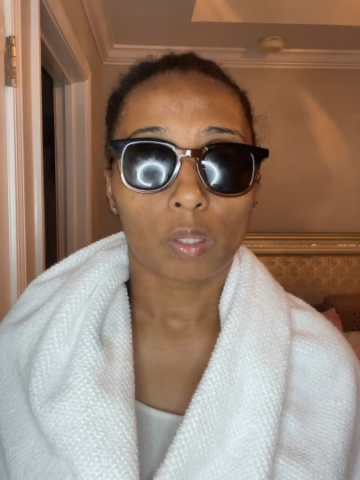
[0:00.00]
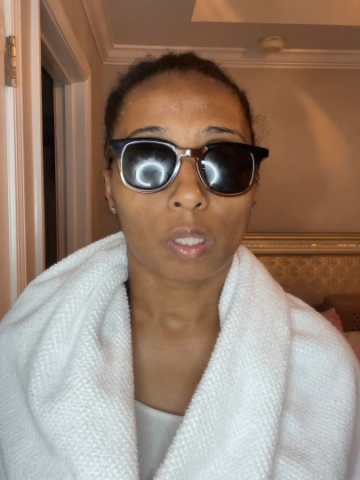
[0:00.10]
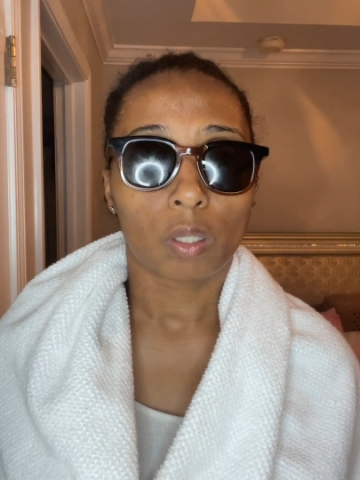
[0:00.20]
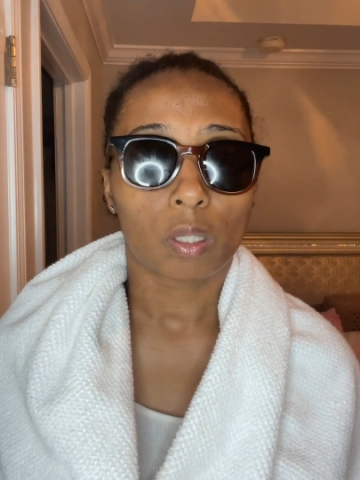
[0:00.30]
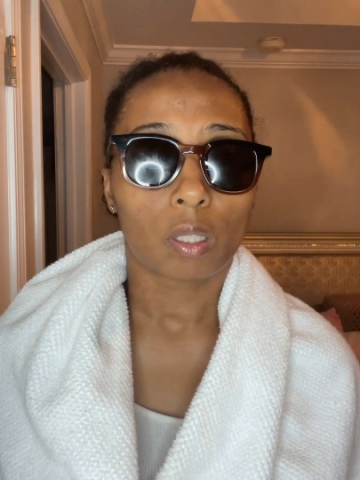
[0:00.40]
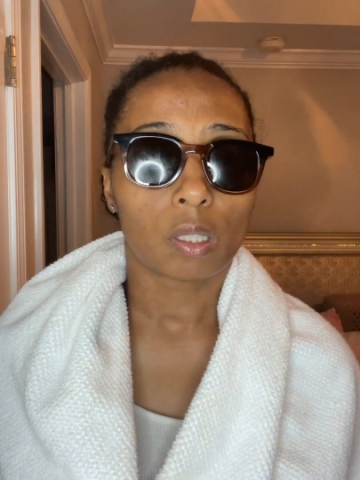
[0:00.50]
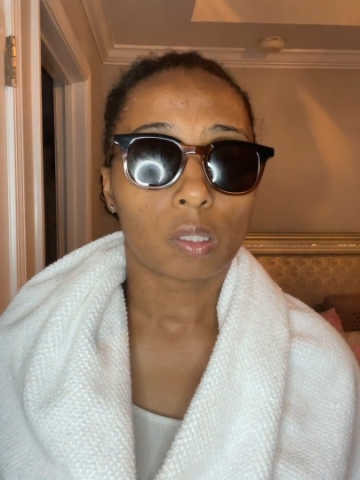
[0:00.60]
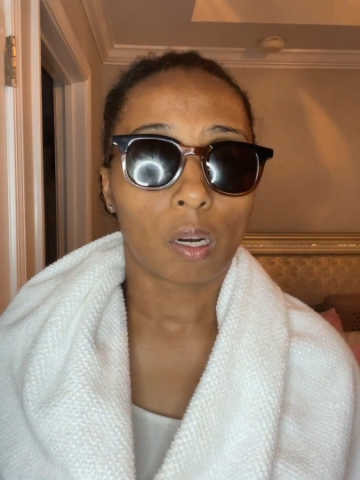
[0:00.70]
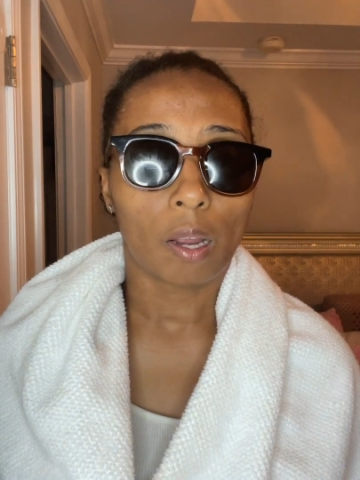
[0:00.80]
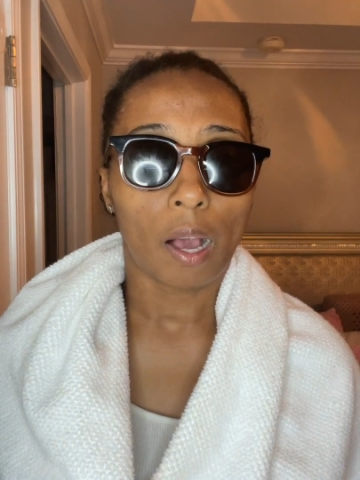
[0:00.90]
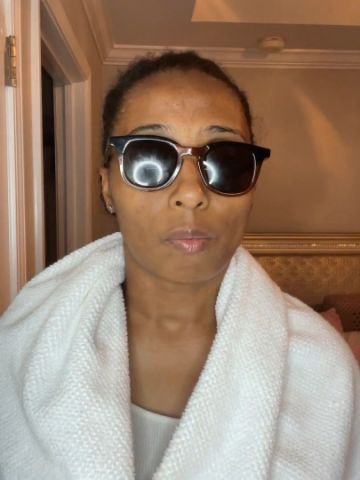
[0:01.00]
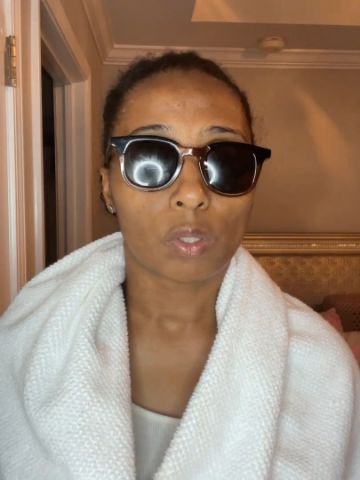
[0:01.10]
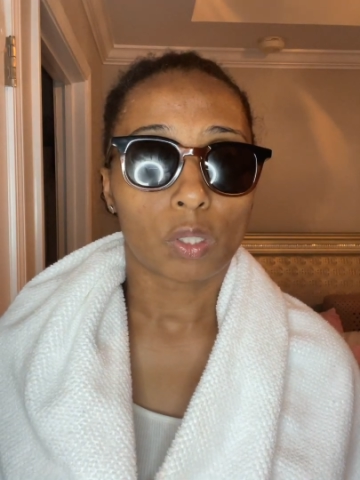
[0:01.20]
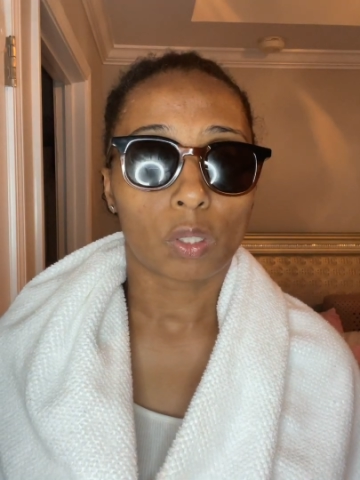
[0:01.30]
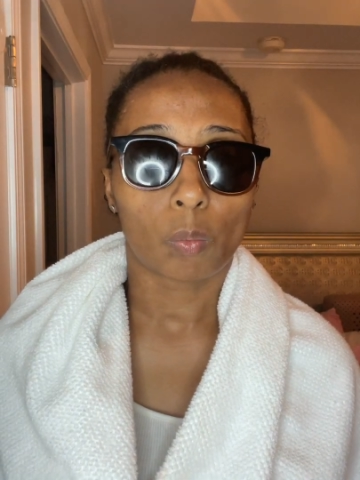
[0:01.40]
and you're gonna start having
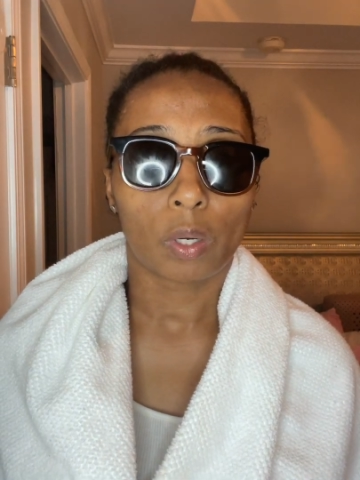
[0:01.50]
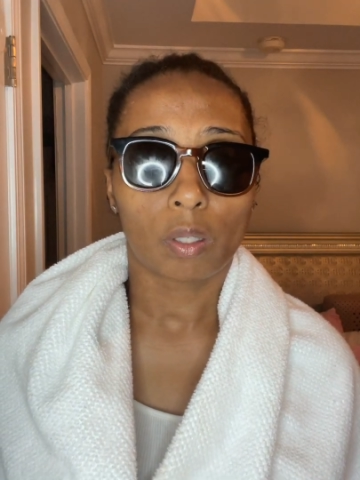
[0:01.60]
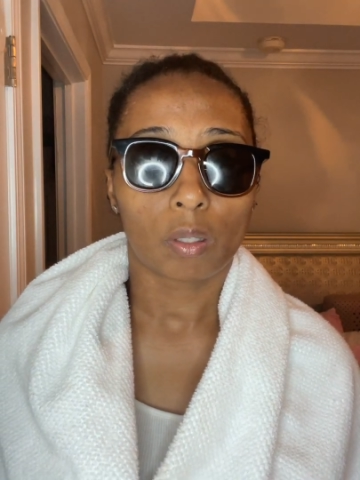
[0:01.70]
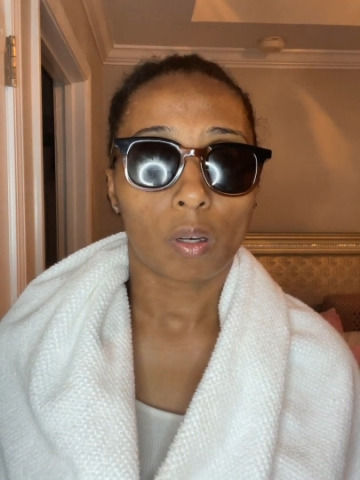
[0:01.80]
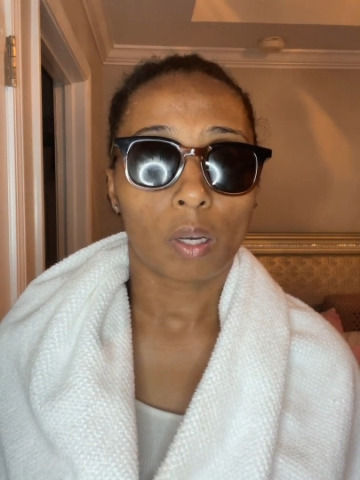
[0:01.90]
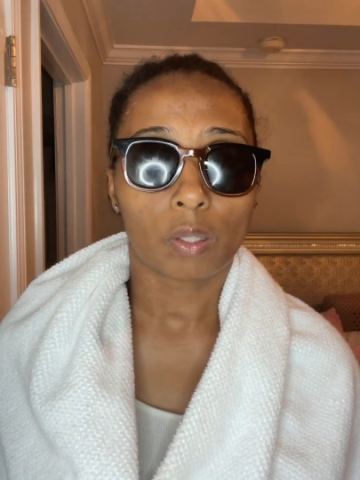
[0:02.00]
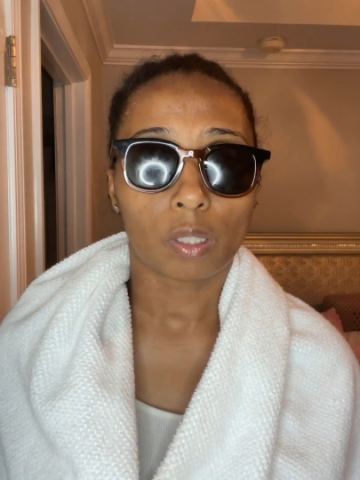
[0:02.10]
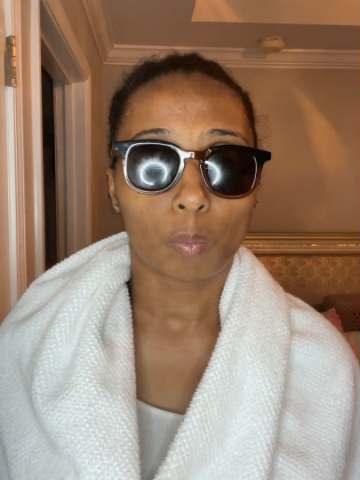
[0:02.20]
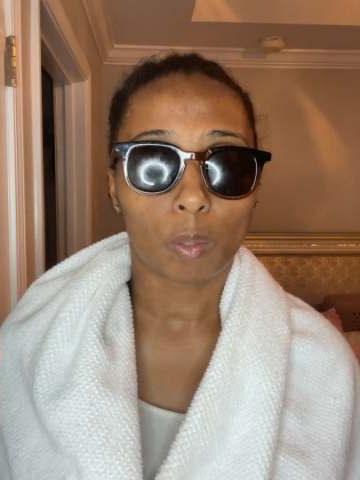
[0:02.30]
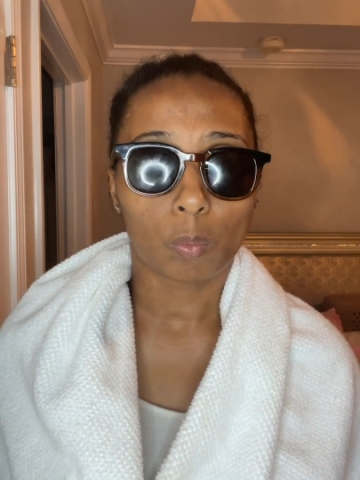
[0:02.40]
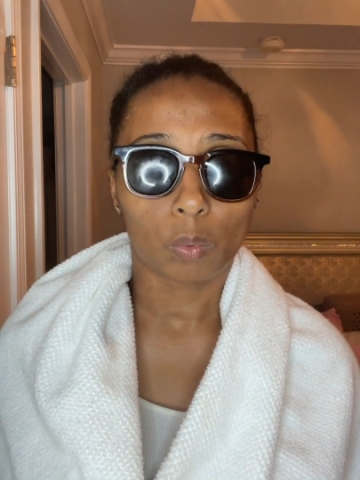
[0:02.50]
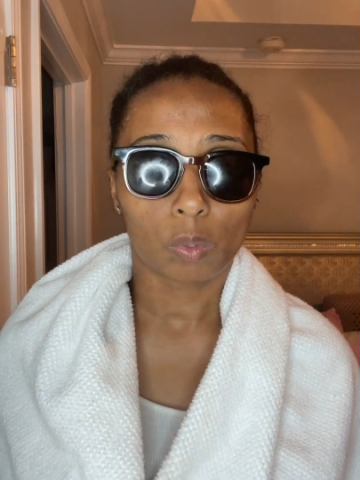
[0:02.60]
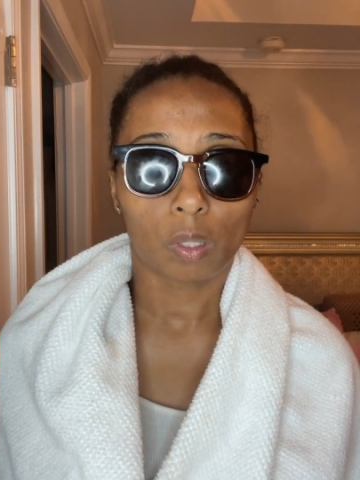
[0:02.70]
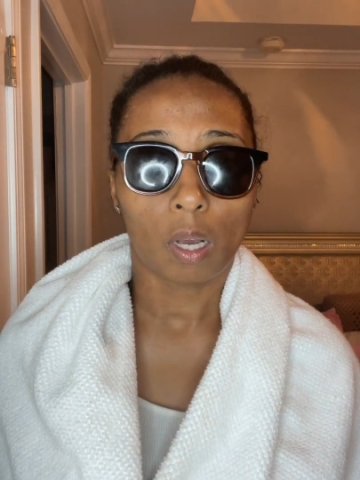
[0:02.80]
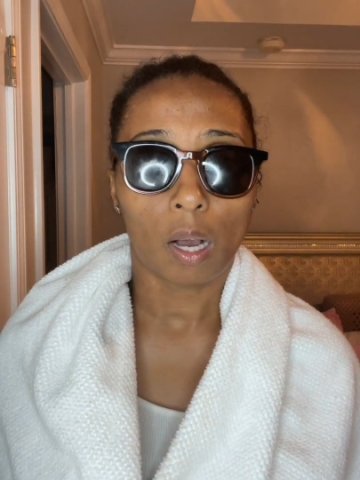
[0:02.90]
to surrender all these people
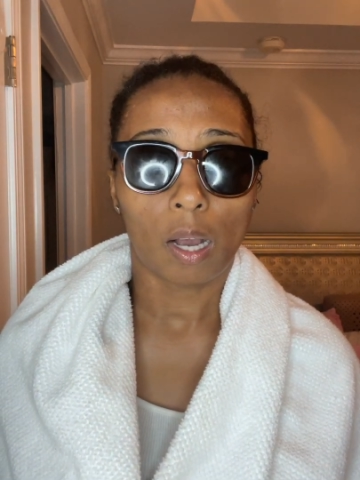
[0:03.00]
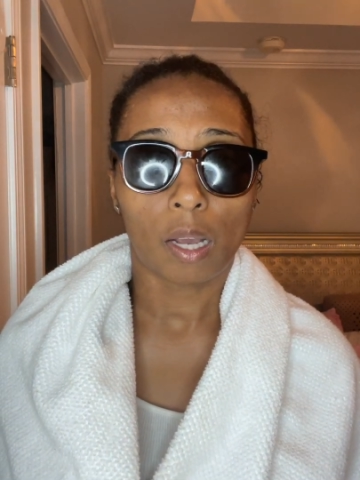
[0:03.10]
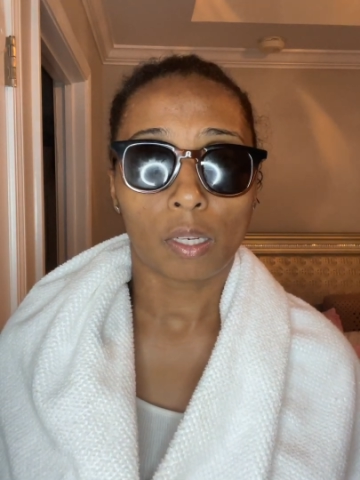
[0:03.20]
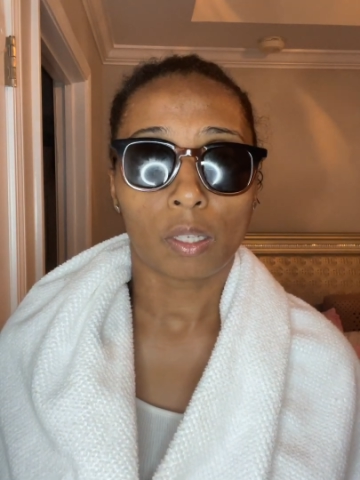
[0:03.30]
to God,